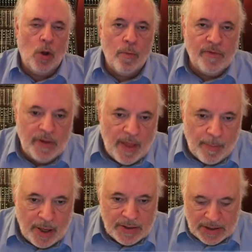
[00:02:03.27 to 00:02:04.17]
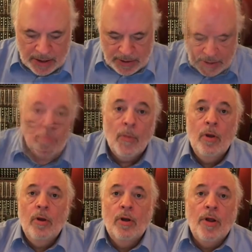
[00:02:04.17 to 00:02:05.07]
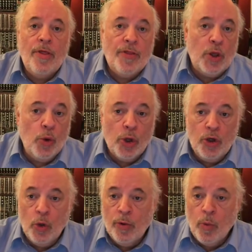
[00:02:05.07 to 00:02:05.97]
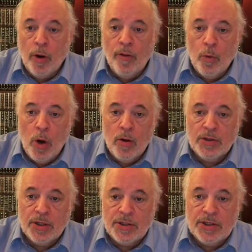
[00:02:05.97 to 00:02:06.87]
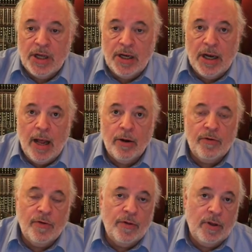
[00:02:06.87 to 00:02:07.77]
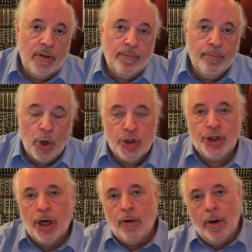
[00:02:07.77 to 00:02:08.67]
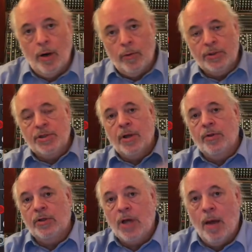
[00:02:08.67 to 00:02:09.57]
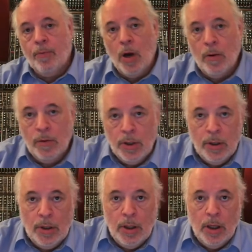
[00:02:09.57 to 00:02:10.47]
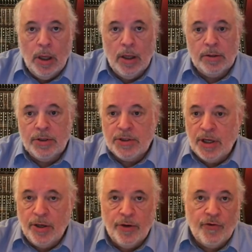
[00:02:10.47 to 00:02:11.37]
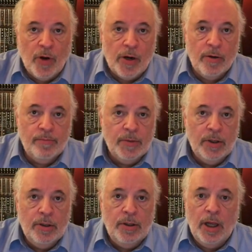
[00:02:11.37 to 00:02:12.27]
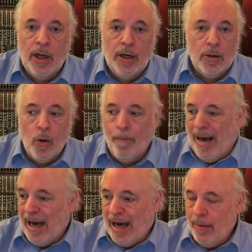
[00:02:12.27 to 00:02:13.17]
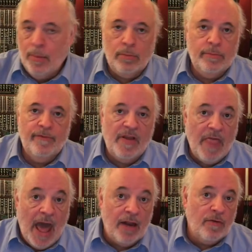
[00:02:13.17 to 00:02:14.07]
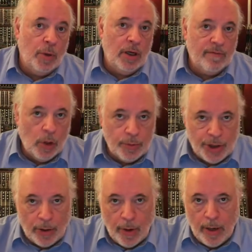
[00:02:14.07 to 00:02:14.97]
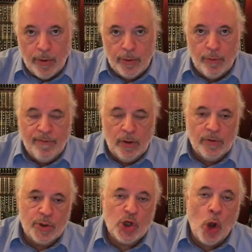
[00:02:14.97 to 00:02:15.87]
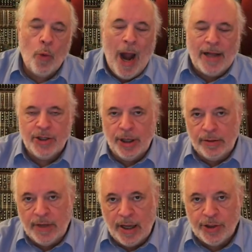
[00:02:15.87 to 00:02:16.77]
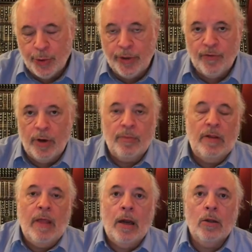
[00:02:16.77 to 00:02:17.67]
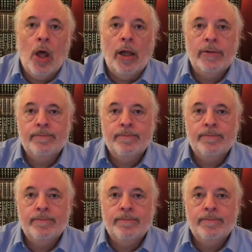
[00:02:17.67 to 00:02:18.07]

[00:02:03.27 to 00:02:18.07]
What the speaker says: Hopefully that makes sense. Another thing you could do with one of the rows is send it out into the burst generator, which is up in the top row. Just send it a trigger and it'll go brrr. Feed that into an envelope generator, into a filter. It's called ratcheting. Tangerine Dream did that a lot.